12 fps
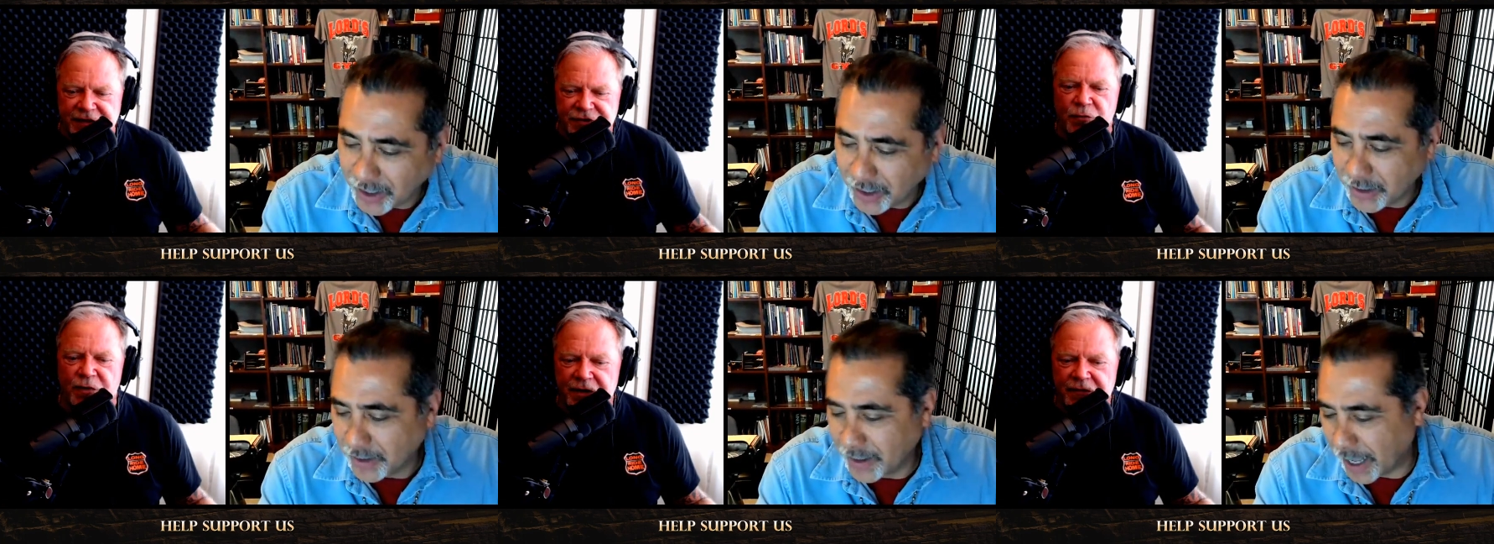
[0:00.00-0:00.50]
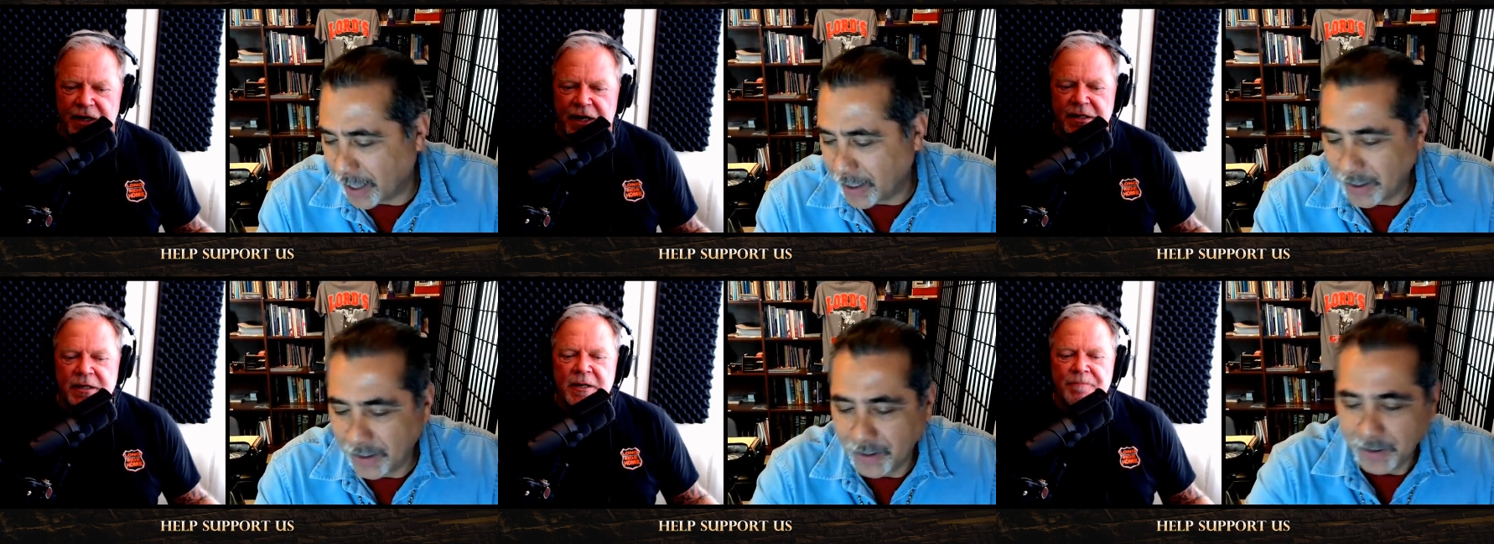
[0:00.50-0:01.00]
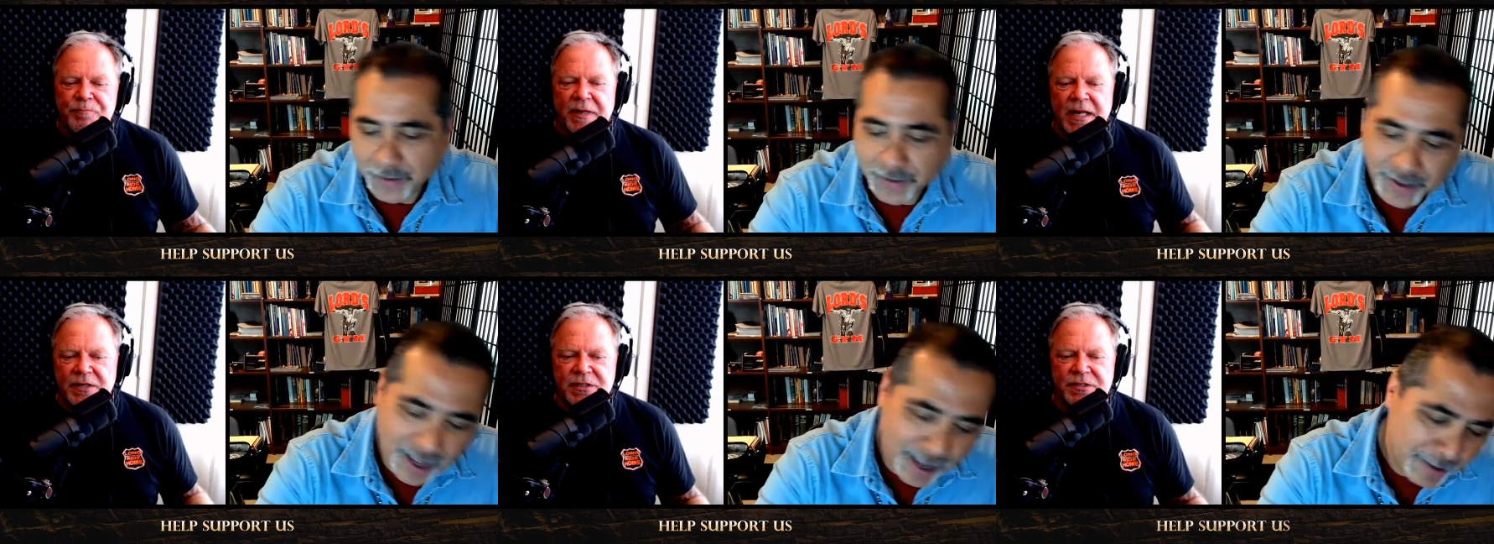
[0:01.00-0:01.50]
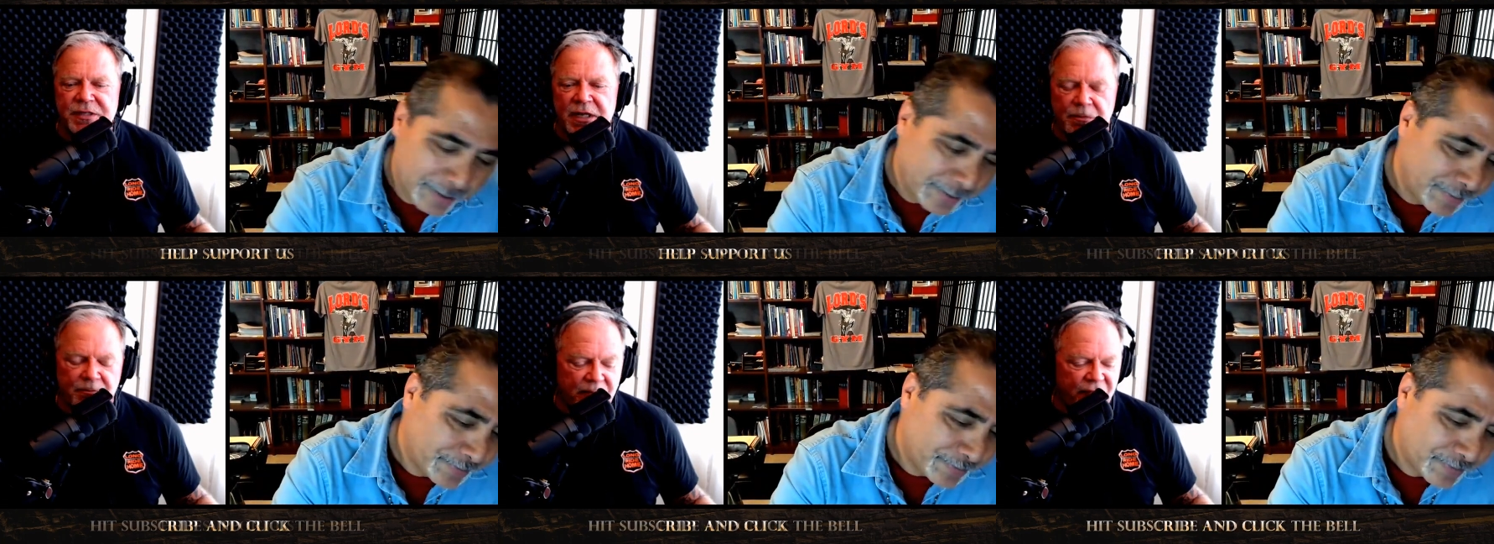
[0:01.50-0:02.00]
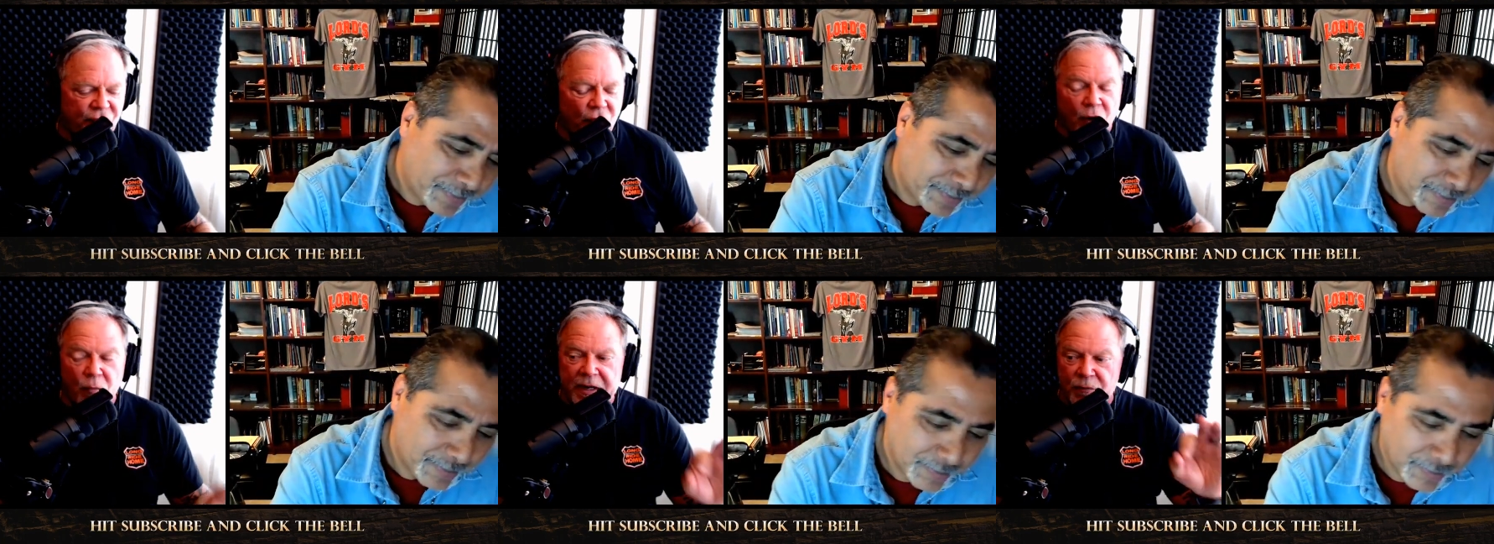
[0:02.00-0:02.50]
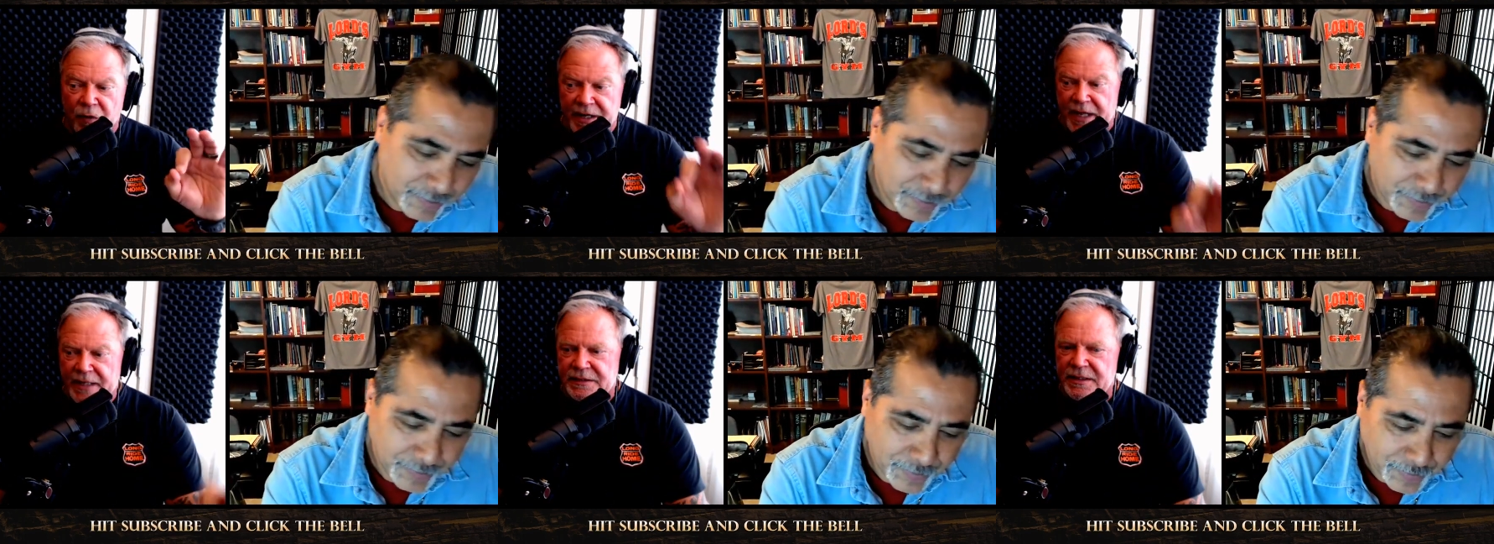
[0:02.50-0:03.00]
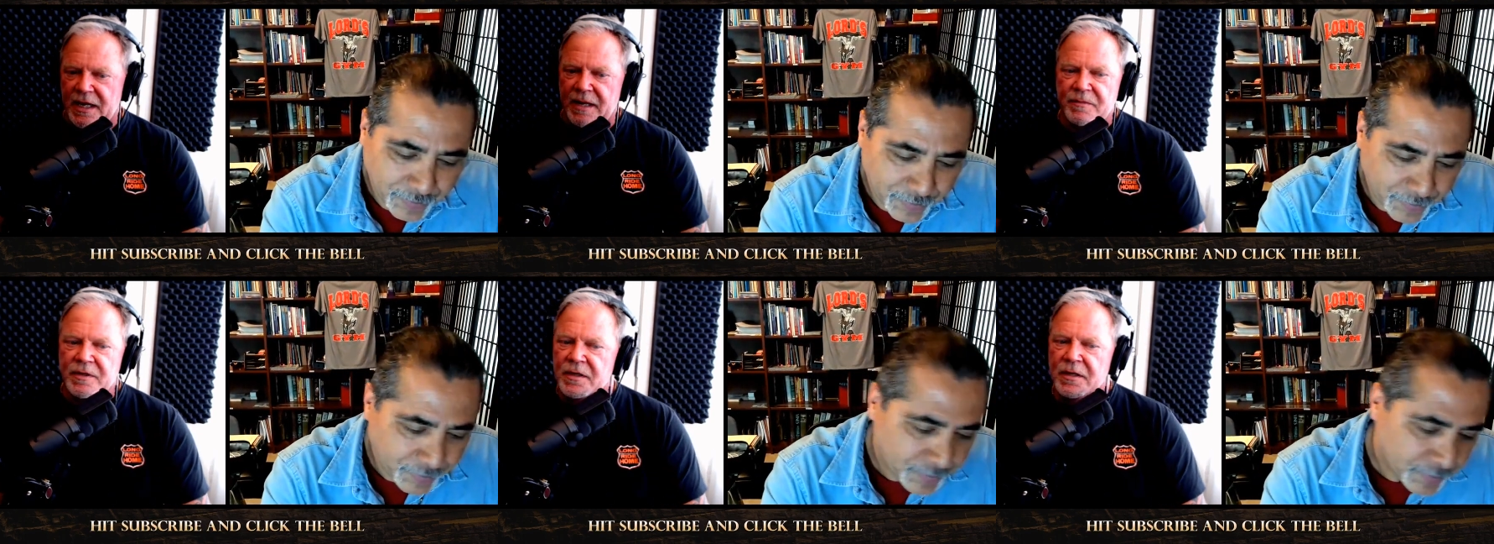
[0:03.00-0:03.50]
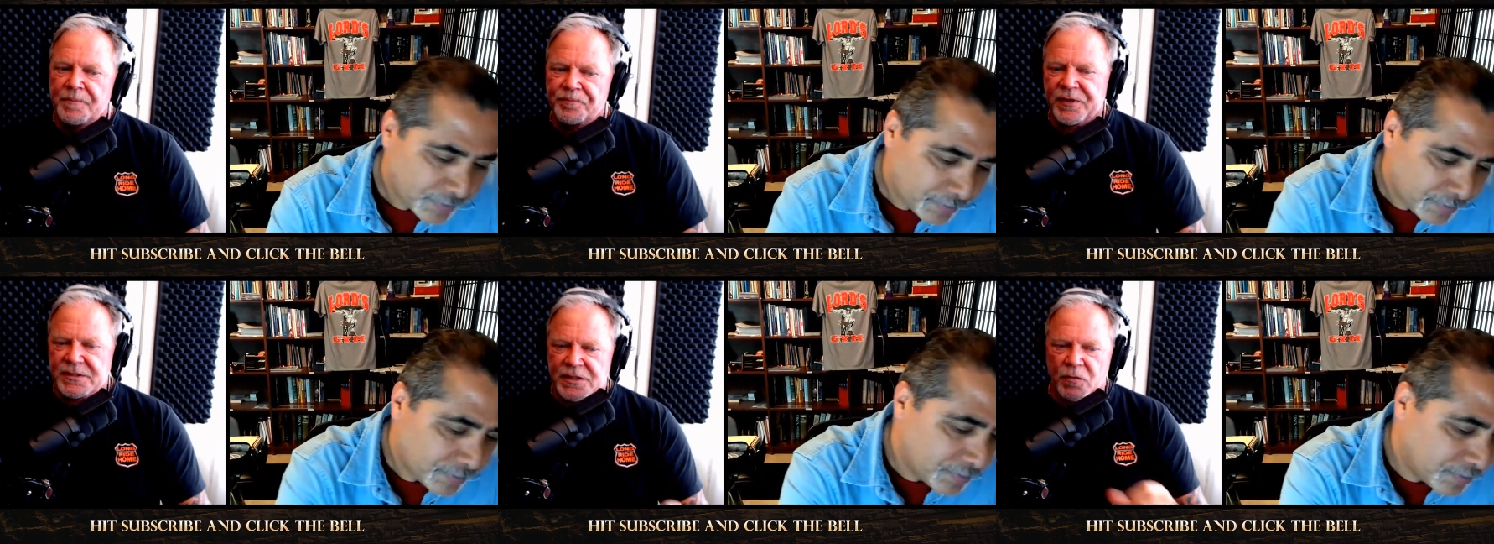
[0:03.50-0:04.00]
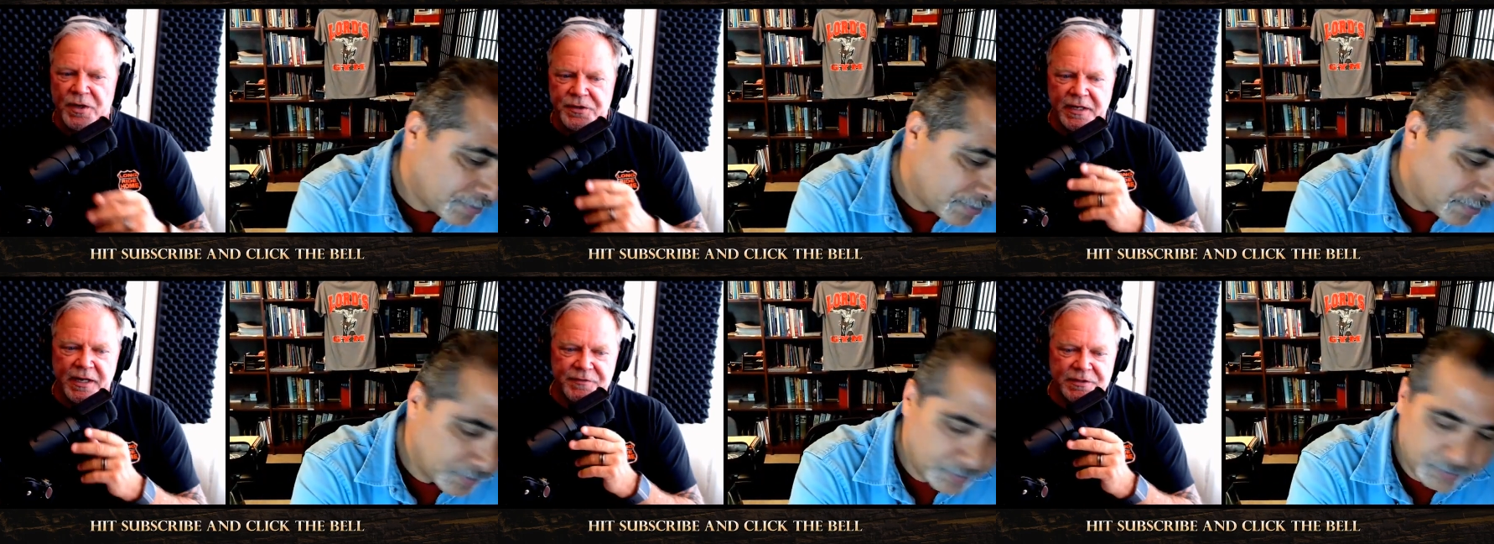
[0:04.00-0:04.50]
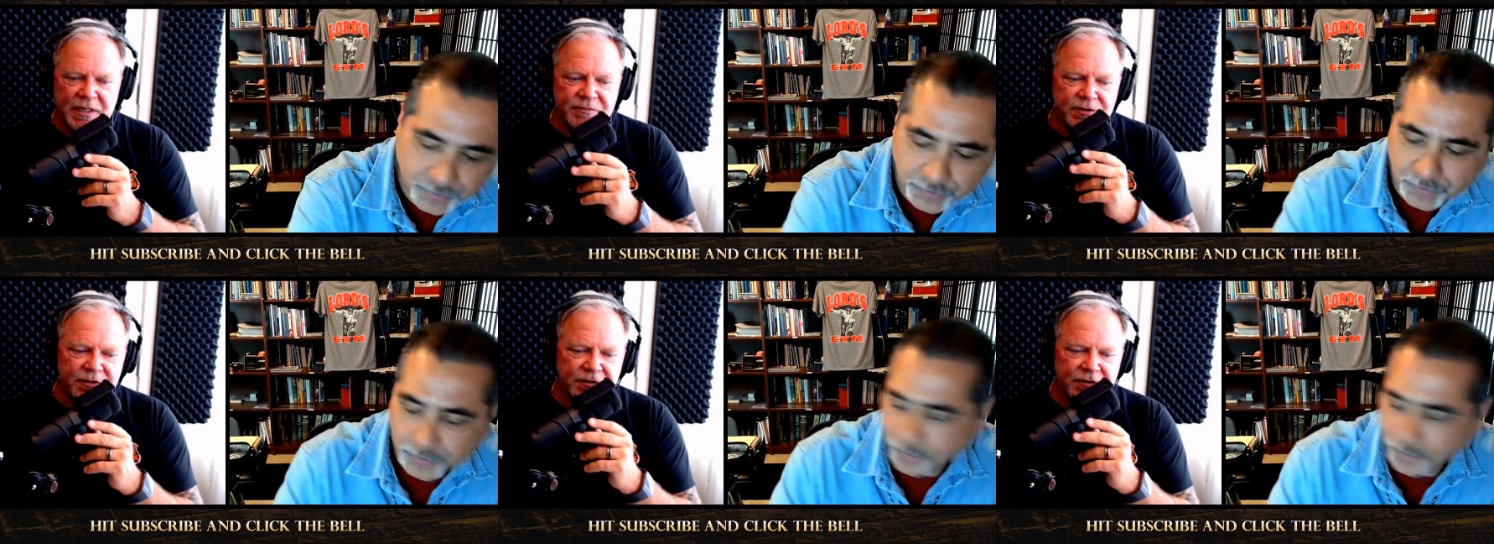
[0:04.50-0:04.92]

Speaker 1: That's the Word of God. But now, Jesse, before we run out of time, because I want you to have the time to